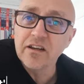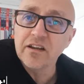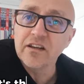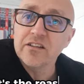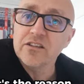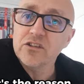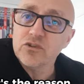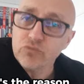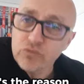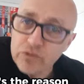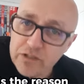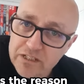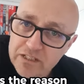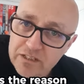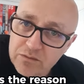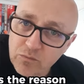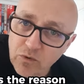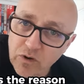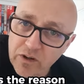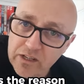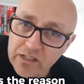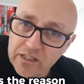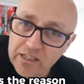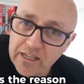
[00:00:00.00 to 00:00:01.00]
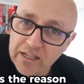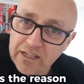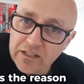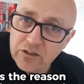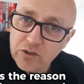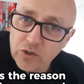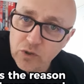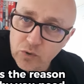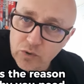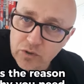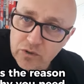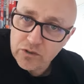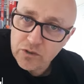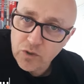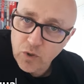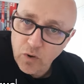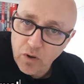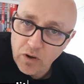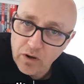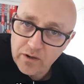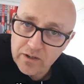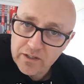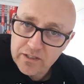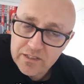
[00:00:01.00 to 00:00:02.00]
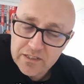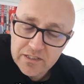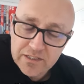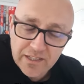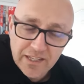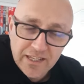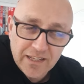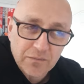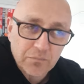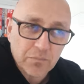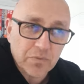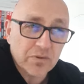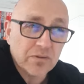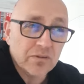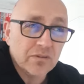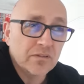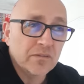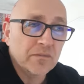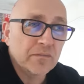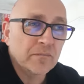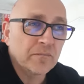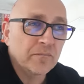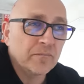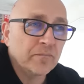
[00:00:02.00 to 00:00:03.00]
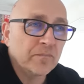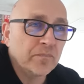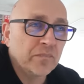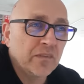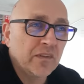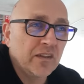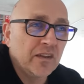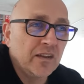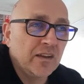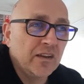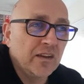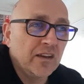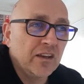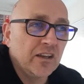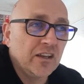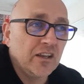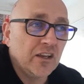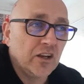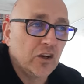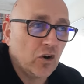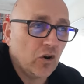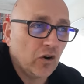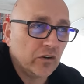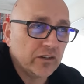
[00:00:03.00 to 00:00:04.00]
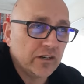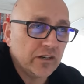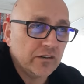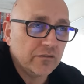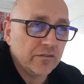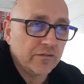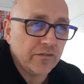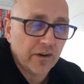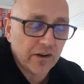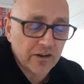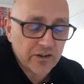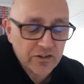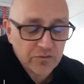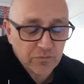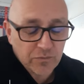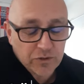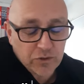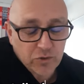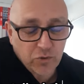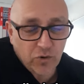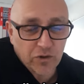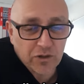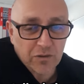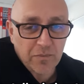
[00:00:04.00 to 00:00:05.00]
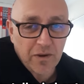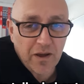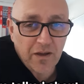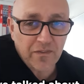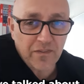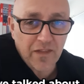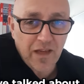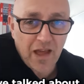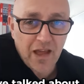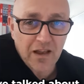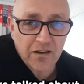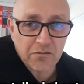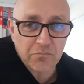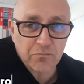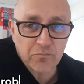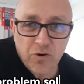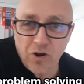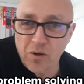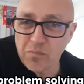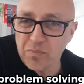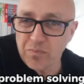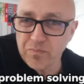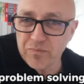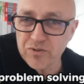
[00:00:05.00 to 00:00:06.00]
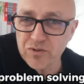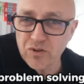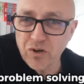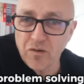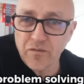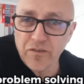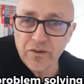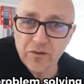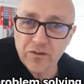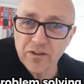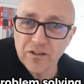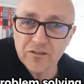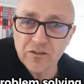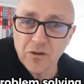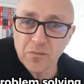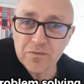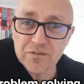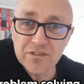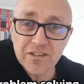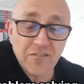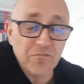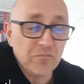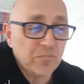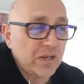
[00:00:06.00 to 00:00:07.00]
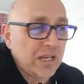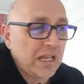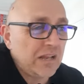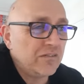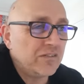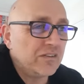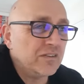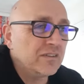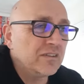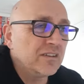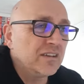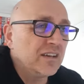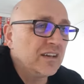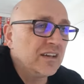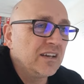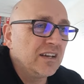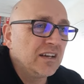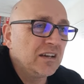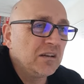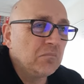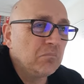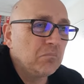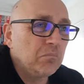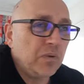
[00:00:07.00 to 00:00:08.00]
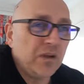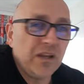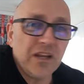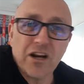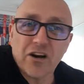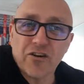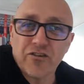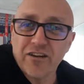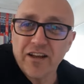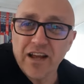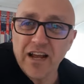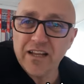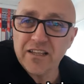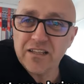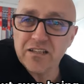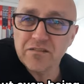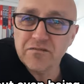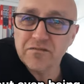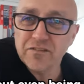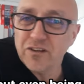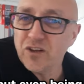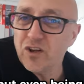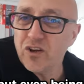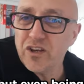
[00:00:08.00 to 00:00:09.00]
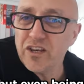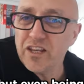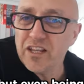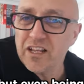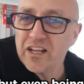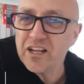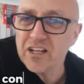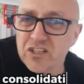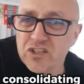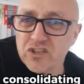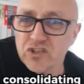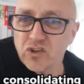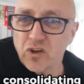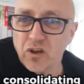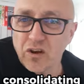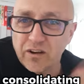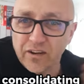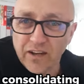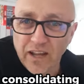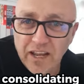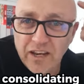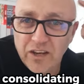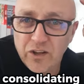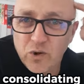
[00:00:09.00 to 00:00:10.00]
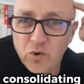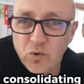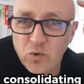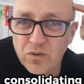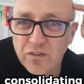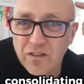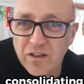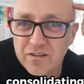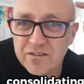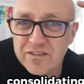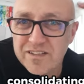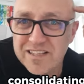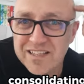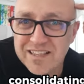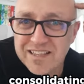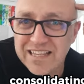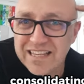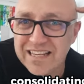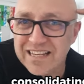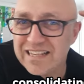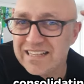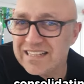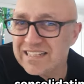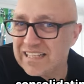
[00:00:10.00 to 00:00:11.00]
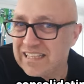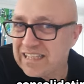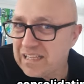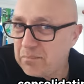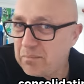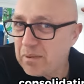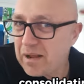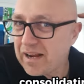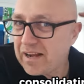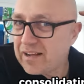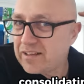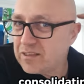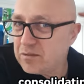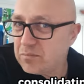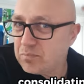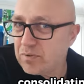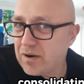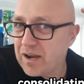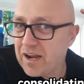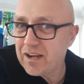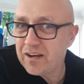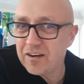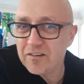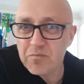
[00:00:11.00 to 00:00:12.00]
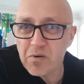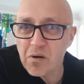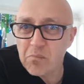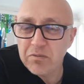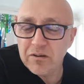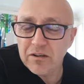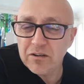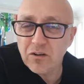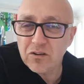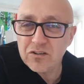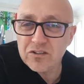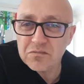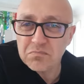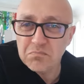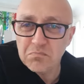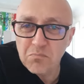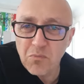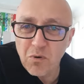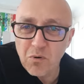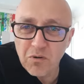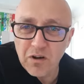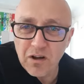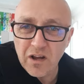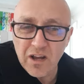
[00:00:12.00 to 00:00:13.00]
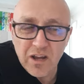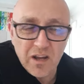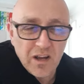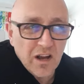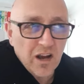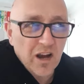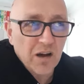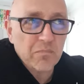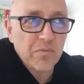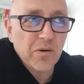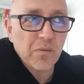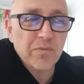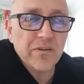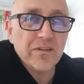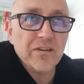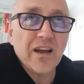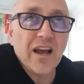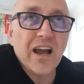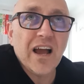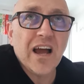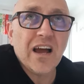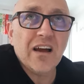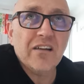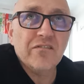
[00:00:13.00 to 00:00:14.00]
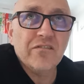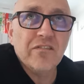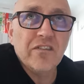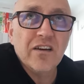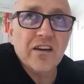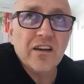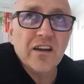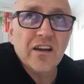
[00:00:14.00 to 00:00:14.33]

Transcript: It's the reason why you need good quality sleep. Your cognitive function, we talked about that, problem solving, all that type of stuff, but even being creative, learning, consolidating all those things in the back of the brain. I probably lost more, I probably have